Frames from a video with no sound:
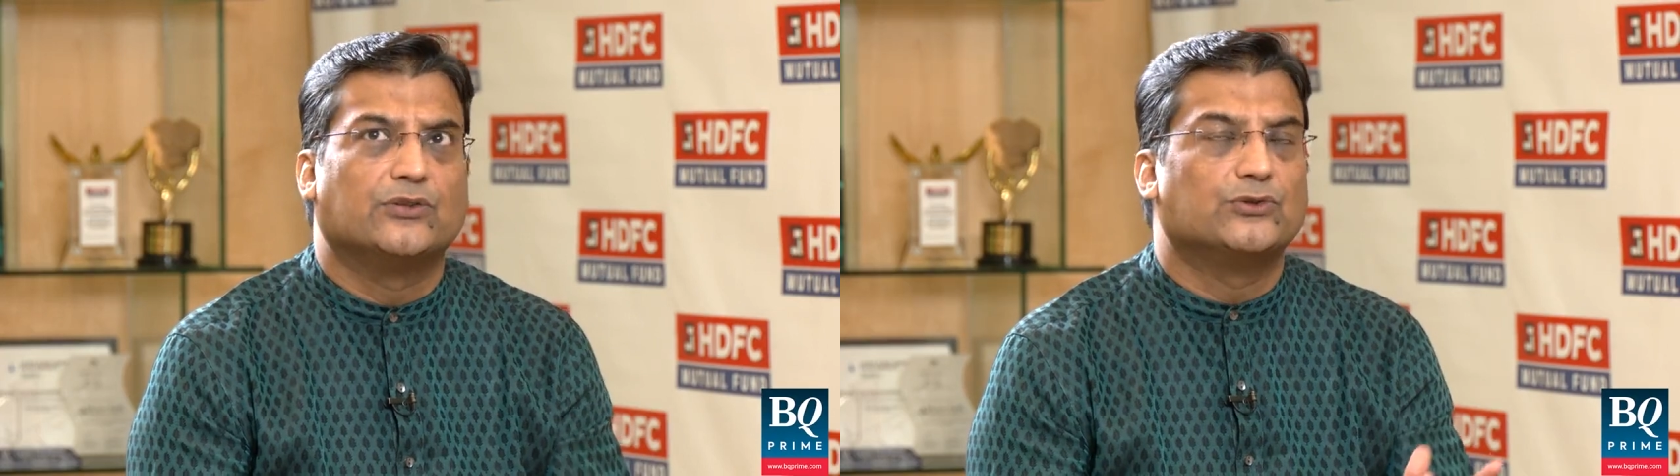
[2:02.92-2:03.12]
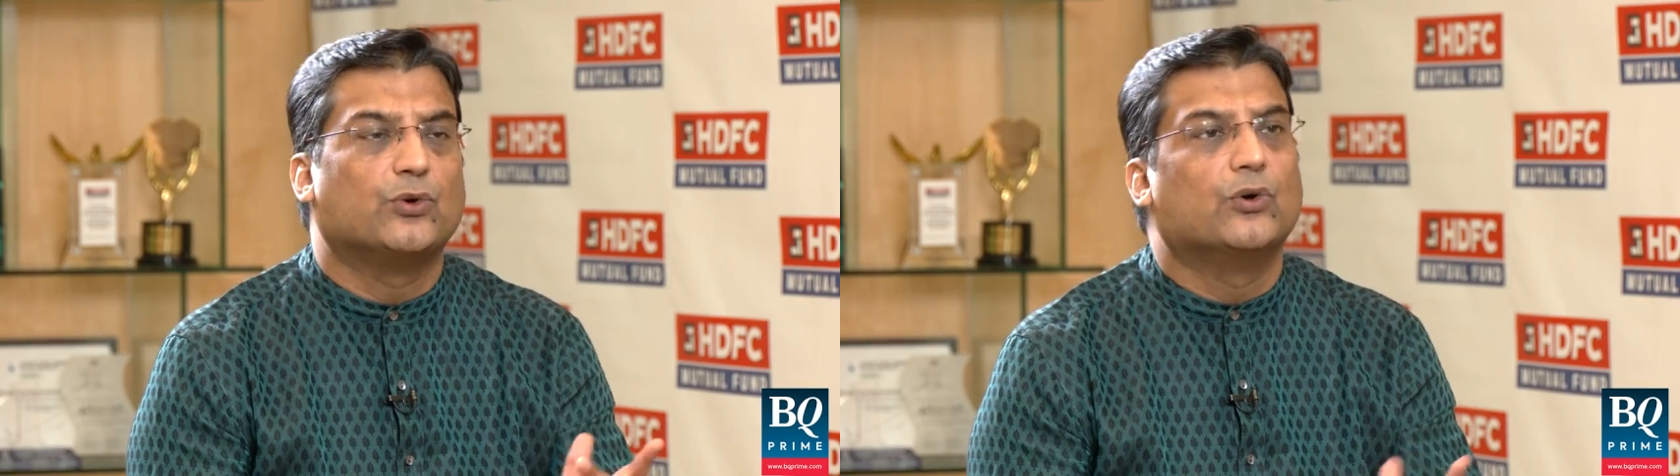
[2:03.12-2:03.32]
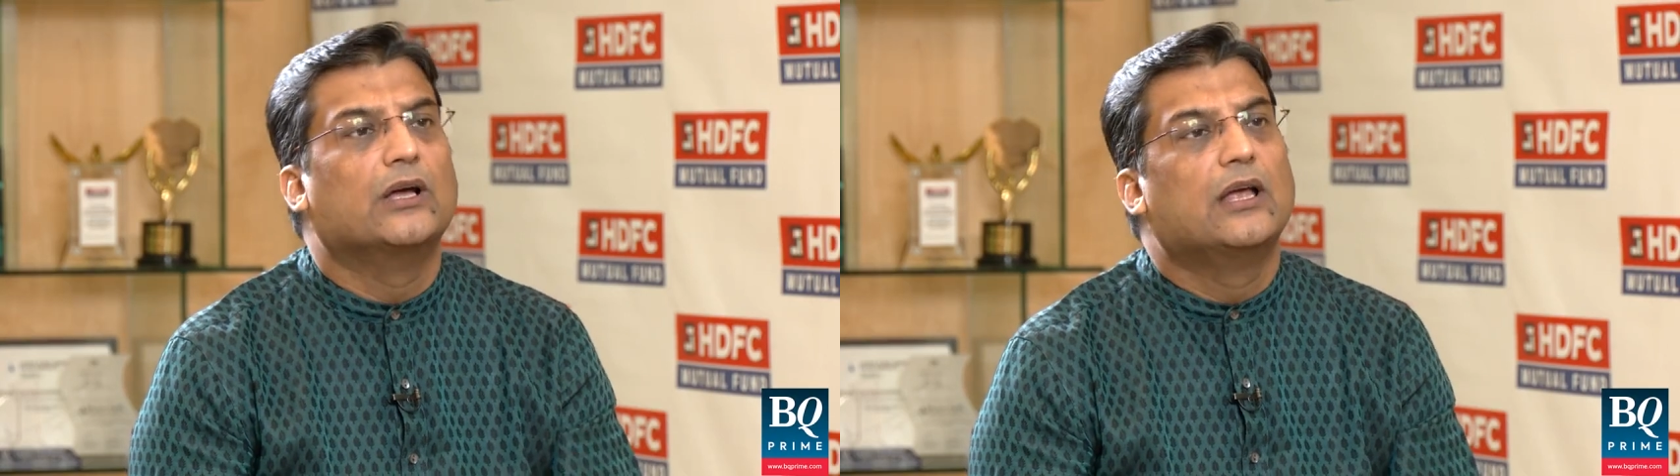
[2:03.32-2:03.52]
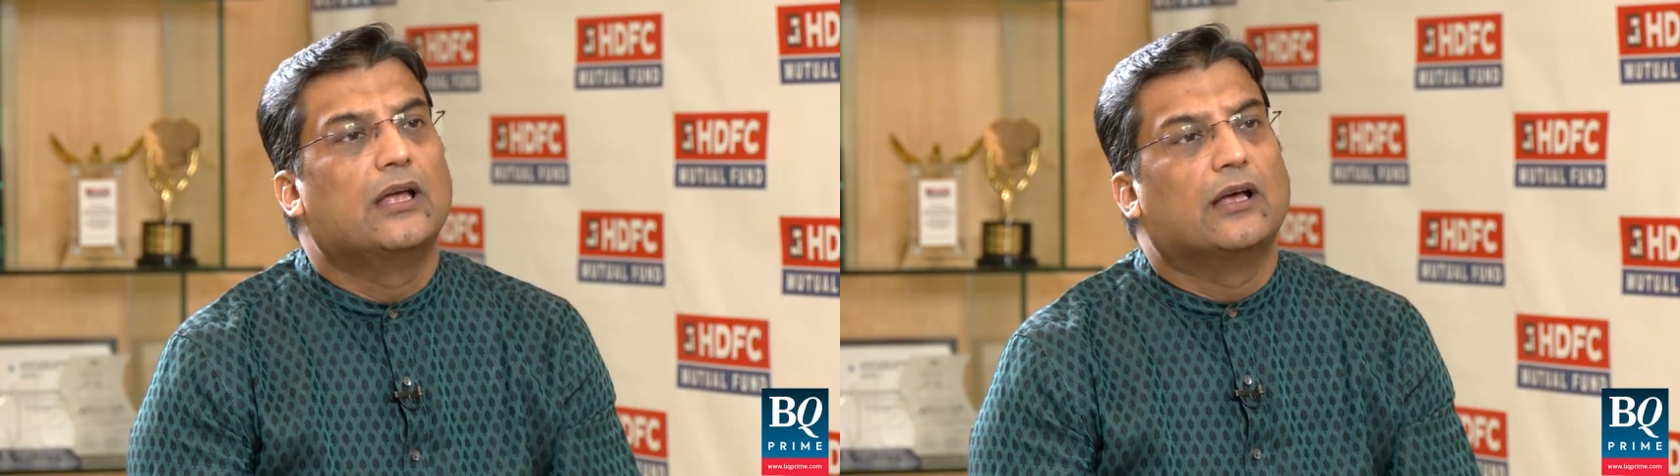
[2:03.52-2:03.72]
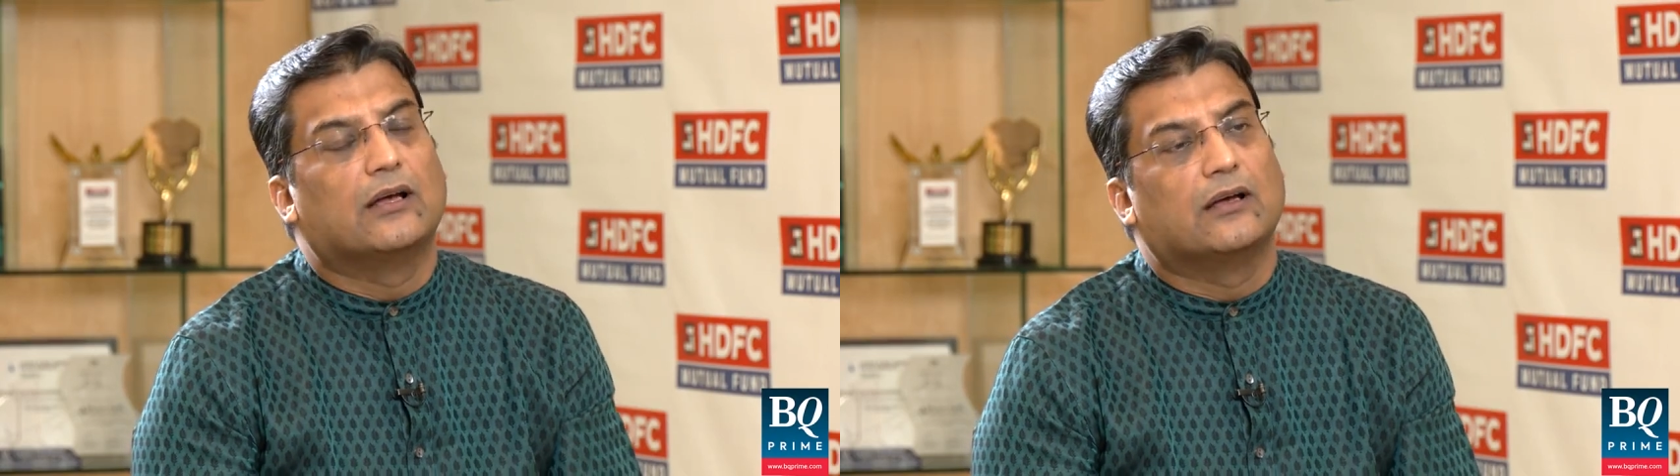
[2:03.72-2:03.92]
or so
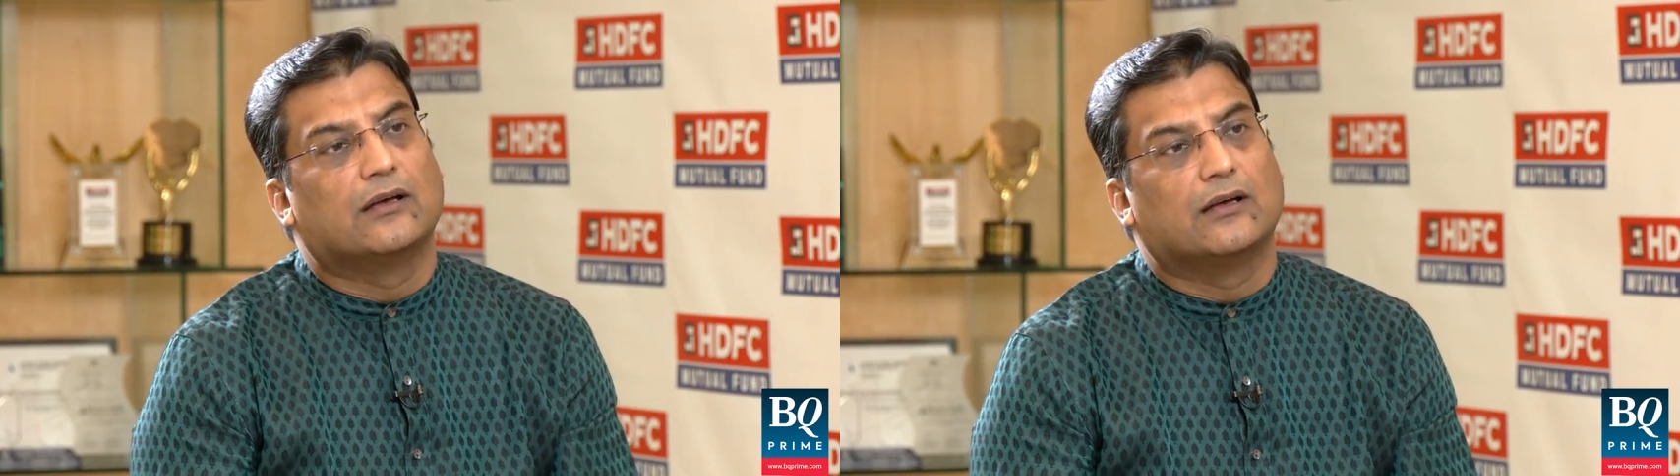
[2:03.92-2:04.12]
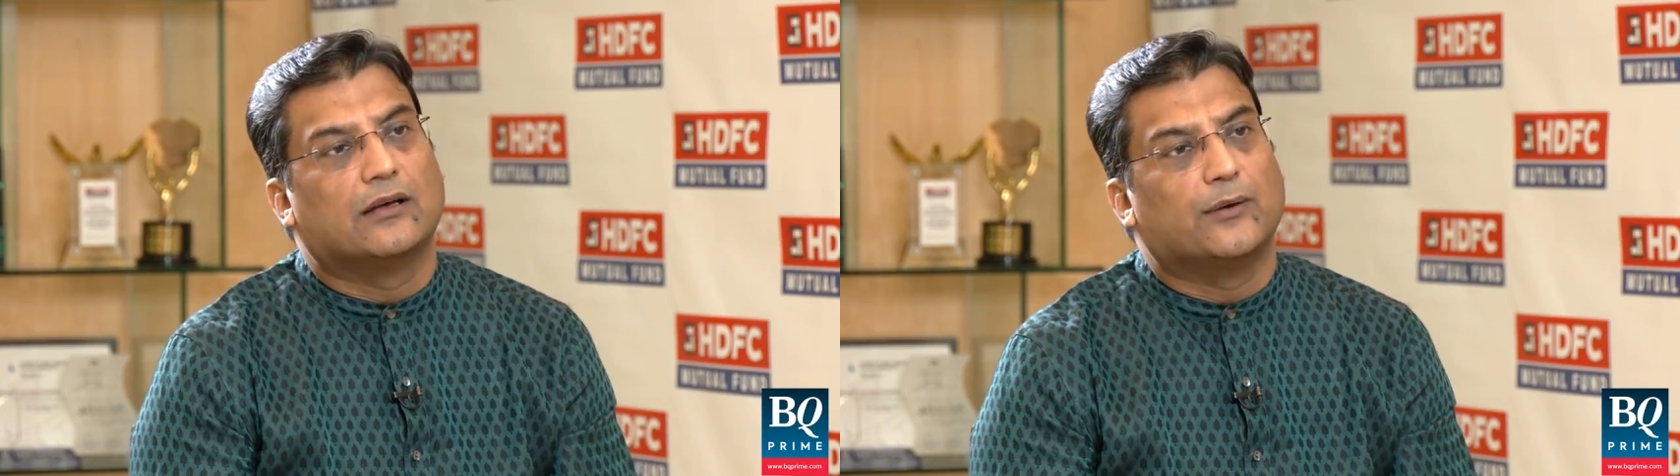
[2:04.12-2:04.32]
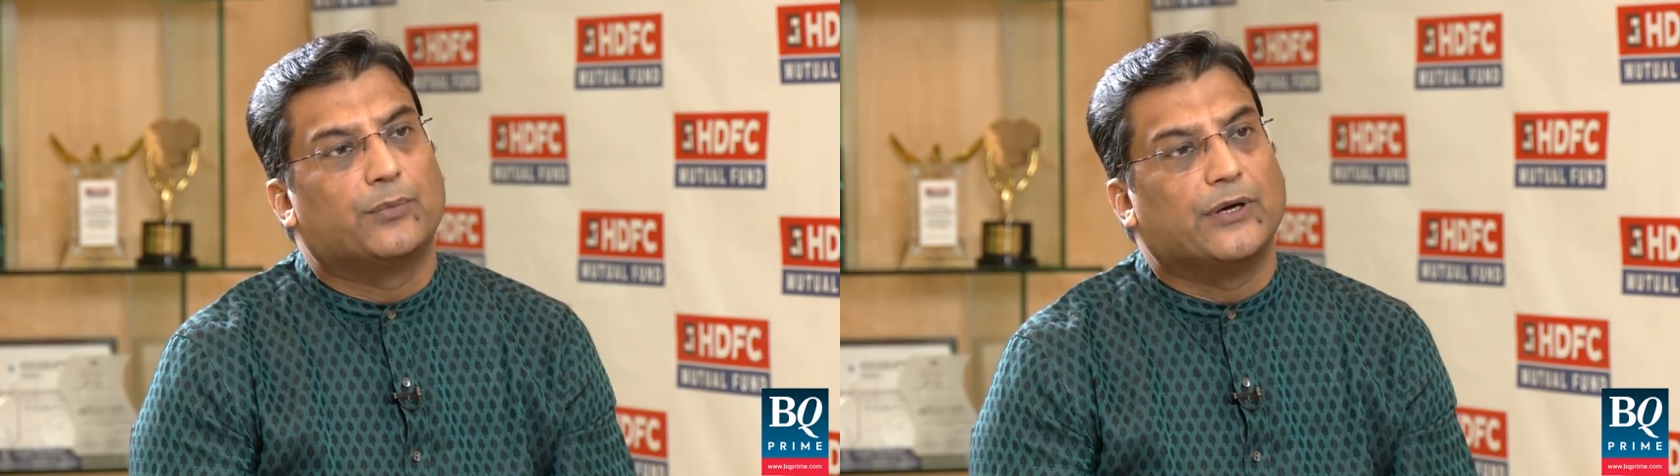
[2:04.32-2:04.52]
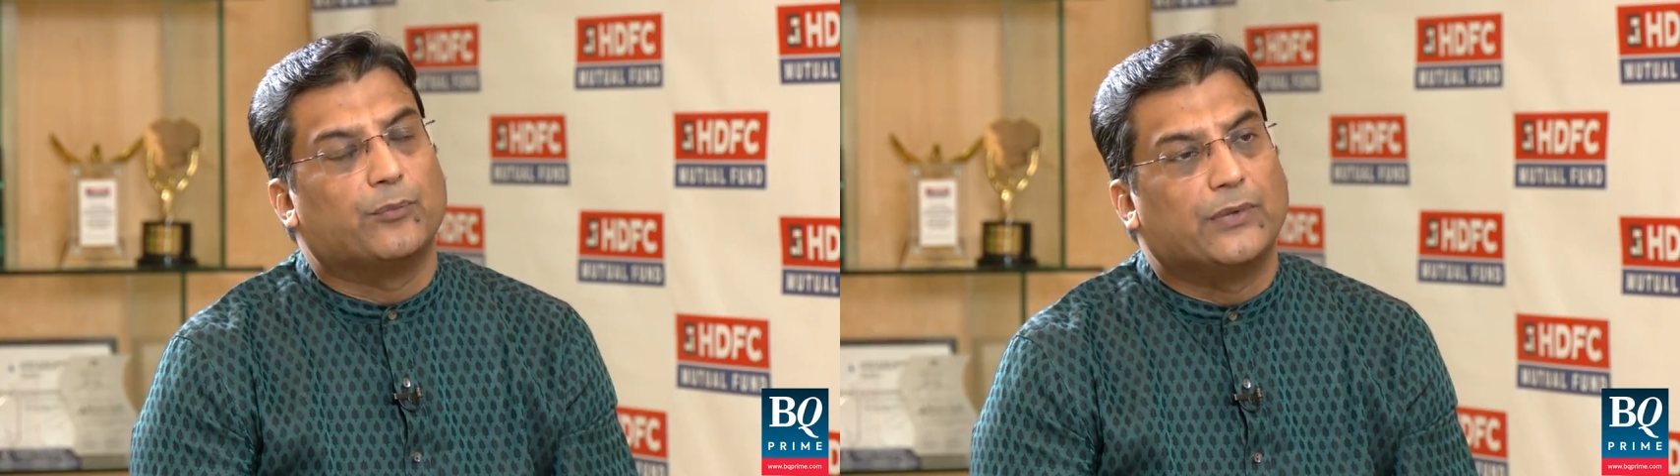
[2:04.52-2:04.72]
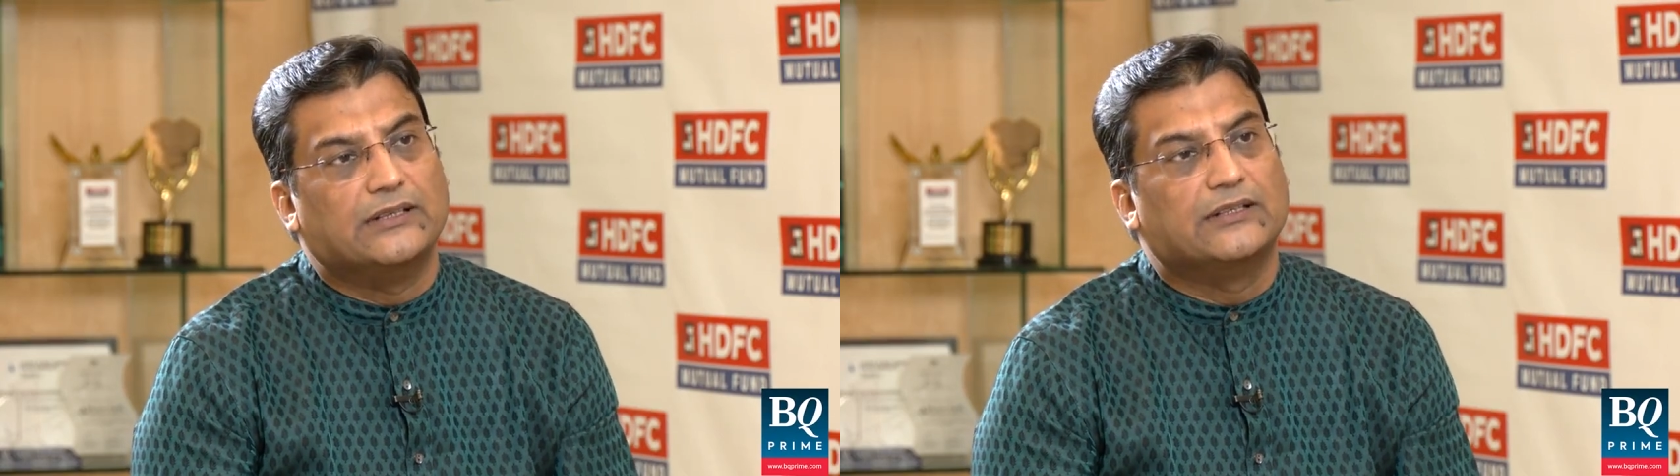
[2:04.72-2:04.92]
uh, per
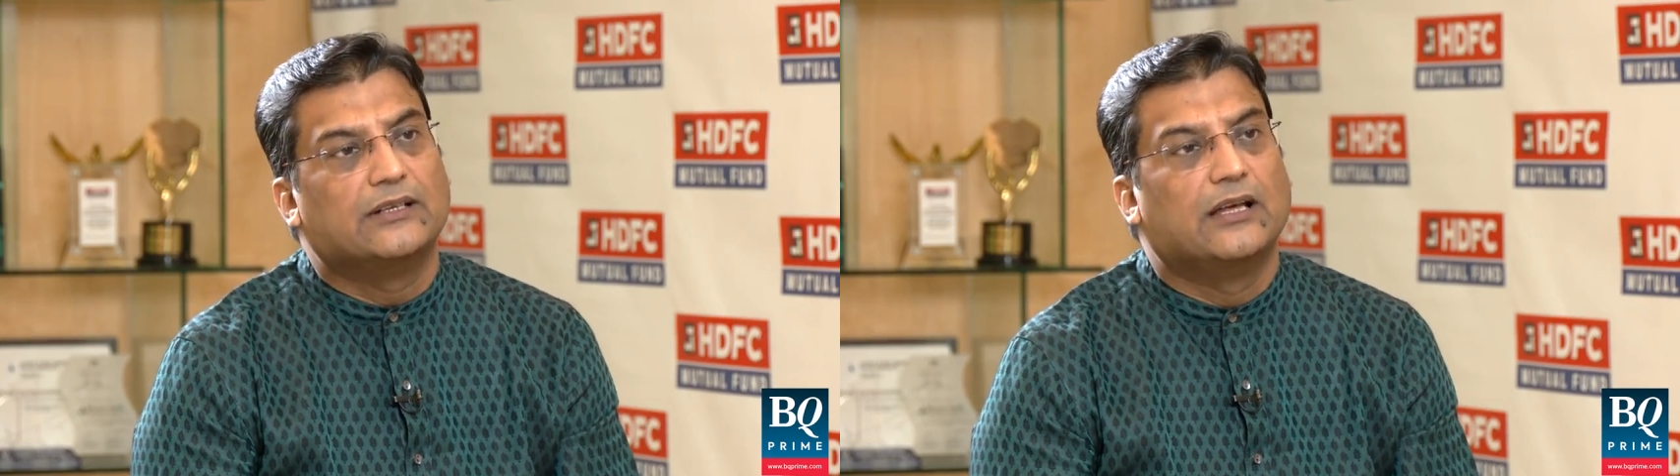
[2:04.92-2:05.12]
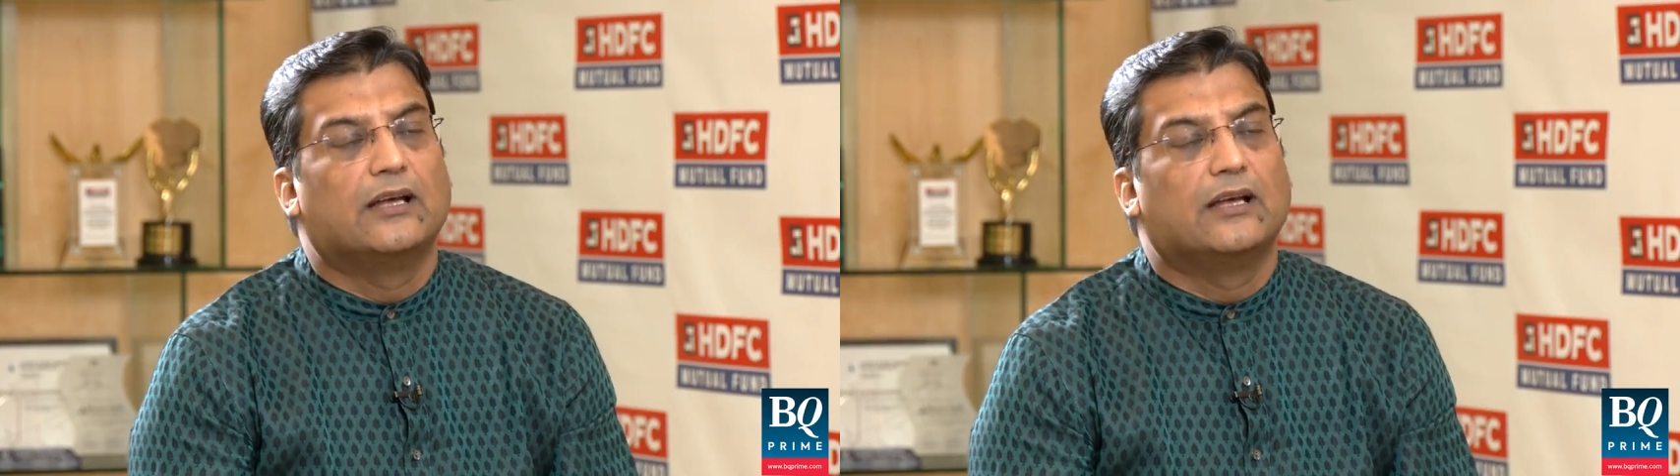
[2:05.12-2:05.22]
month,